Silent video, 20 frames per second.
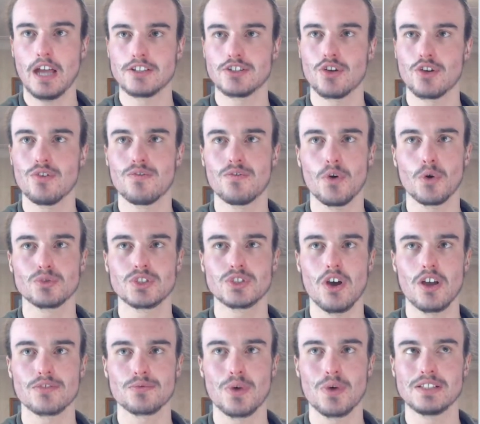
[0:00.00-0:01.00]
2
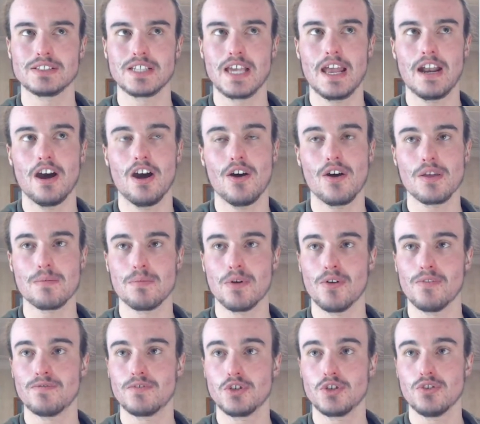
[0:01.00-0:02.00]
full-size ones and a whole heap
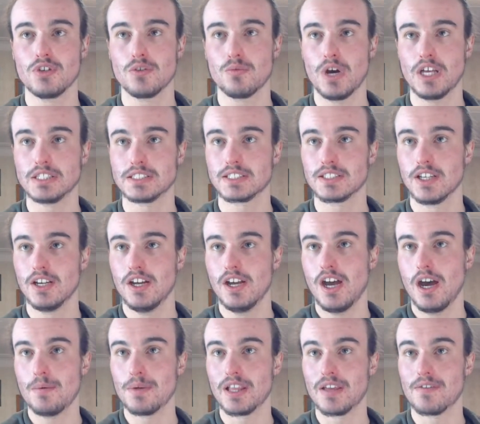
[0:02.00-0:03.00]
of junior ones,
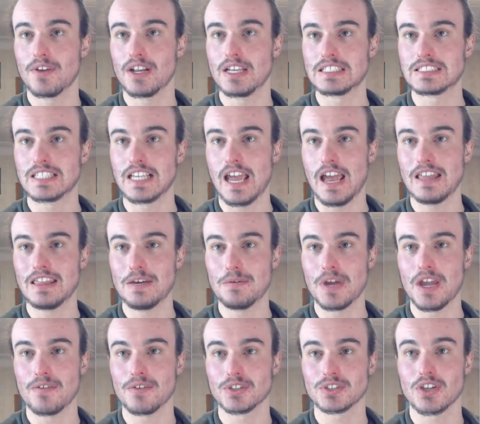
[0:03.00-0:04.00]
I believe it is. And then
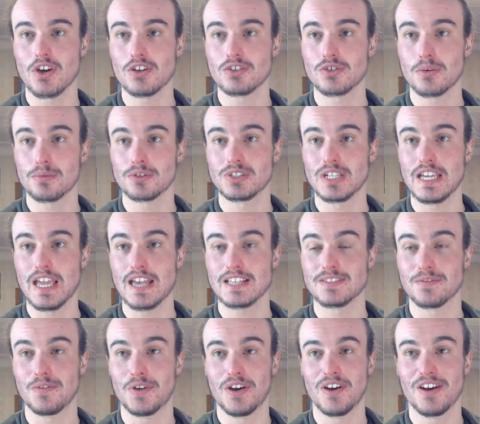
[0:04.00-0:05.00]
we have also got Triple T
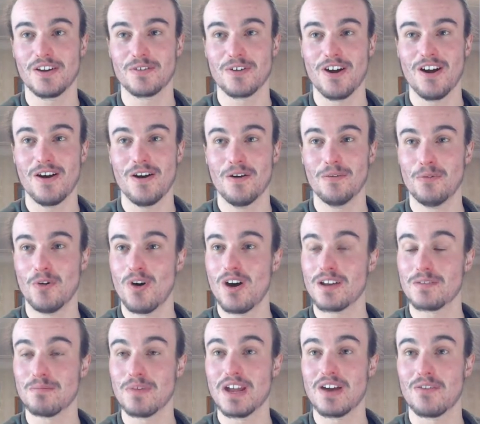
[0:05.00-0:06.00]
has a very
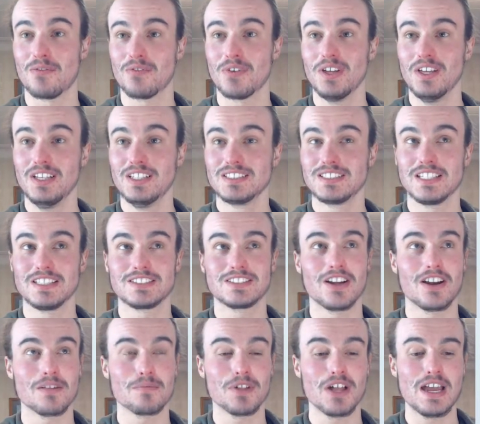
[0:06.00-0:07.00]
wide mouth, says
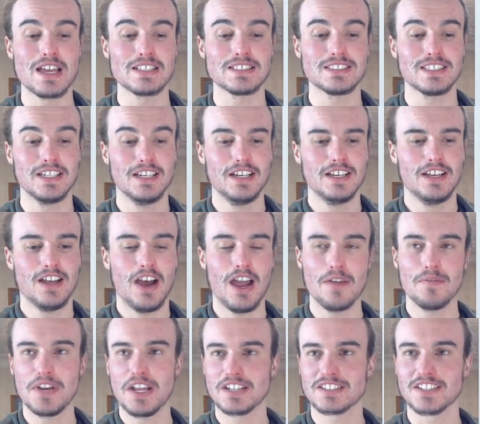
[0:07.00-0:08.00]
Johnny Blaze.
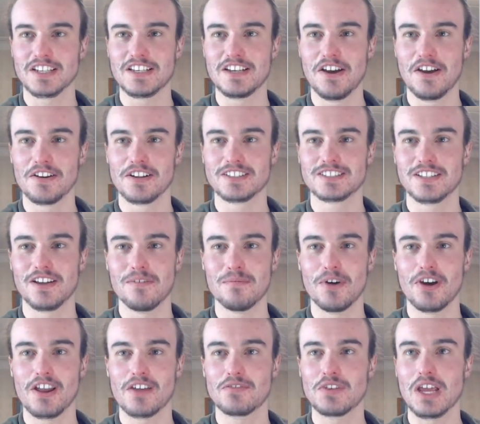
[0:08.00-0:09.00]
Haven't actually noticed, so I
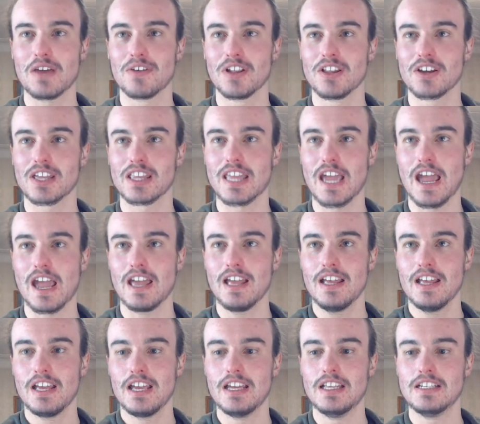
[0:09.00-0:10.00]
might have to have a look at that
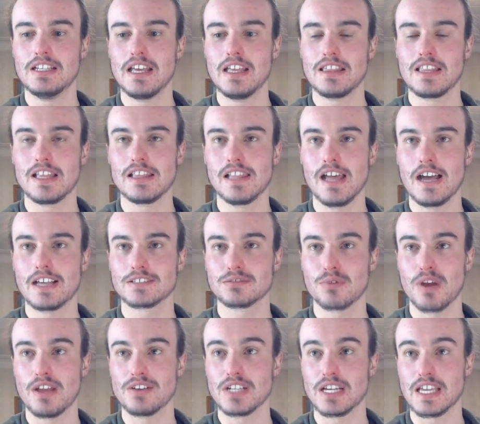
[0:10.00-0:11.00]
in the
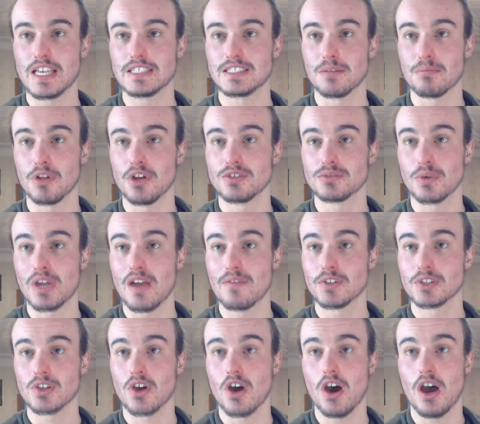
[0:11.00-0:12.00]
last round against the Blues. We have
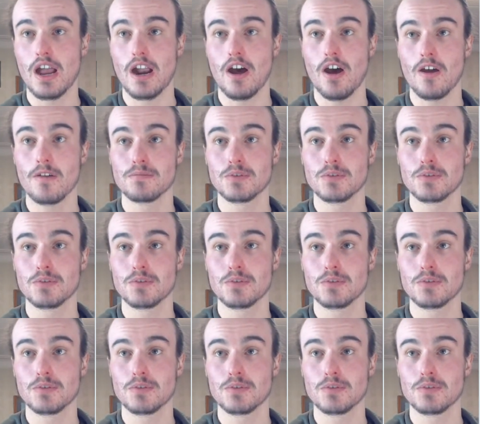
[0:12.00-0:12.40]
also got, and